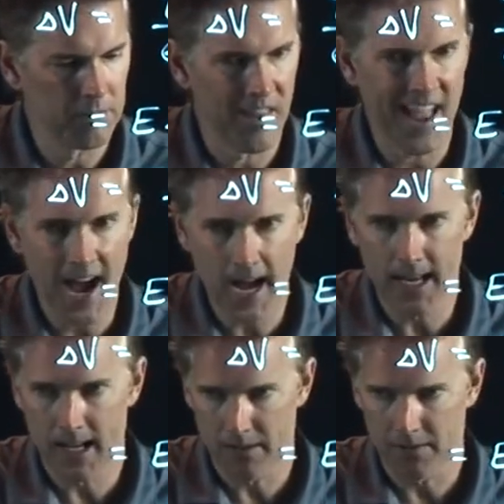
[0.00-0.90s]

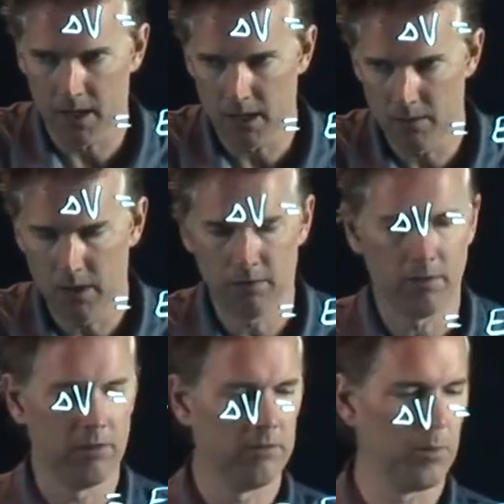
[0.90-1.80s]
not SI
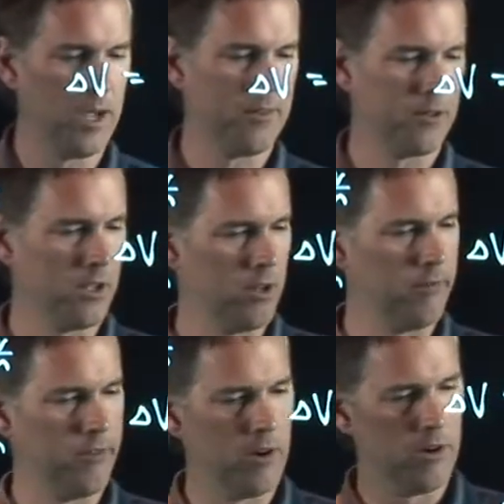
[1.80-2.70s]
units, so we have to
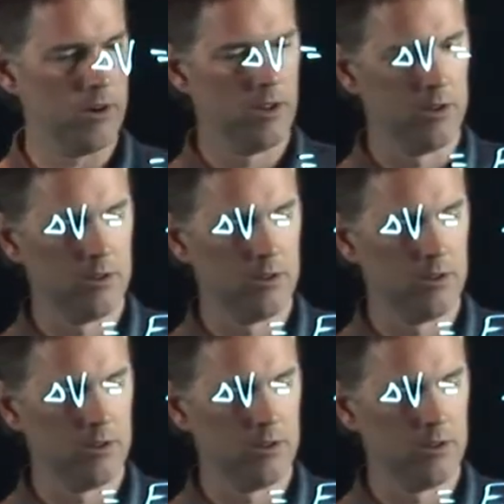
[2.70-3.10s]
convert